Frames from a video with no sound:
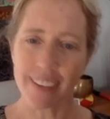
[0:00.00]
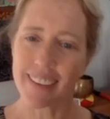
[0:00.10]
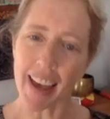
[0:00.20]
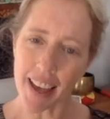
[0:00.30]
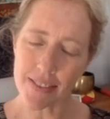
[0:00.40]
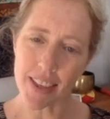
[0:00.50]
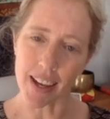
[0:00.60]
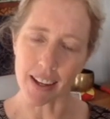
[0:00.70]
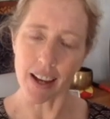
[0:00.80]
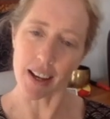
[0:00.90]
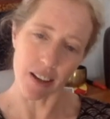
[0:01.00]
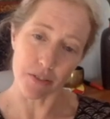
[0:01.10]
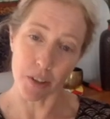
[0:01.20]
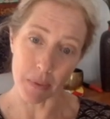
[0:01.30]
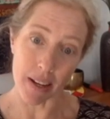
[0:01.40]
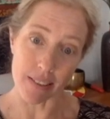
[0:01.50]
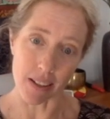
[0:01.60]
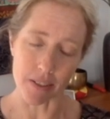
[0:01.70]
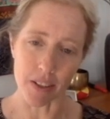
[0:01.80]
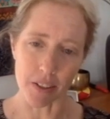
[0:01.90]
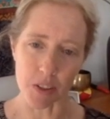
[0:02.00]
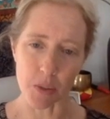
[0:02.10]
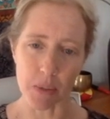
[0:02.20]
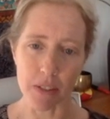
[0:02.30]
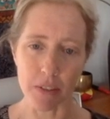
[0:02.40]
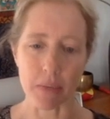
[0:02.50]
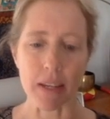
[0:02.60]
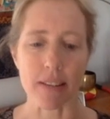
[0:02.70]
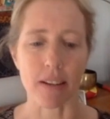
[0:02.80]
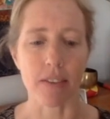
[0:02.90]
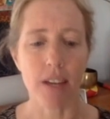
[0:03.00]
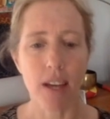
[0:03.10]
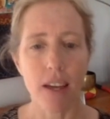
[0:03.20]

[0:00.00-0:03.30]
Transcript: have that, for myself, I'll just speak for myself,